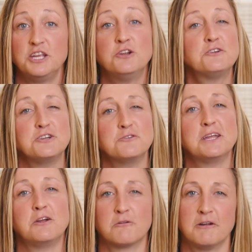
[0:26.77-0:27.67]
You're
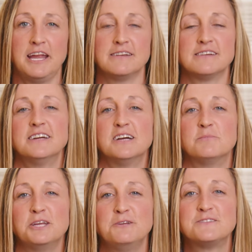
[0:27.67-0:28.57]
doing great,
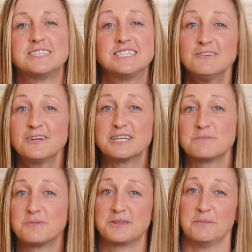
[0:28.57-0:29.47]
but you've still got
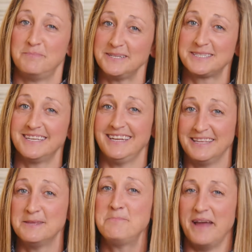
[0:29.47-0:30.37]
to put the biscuit
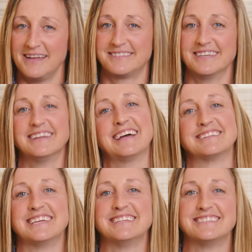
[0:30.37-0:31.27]
in the basket,
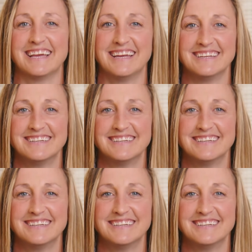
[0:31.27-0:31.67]
as they say.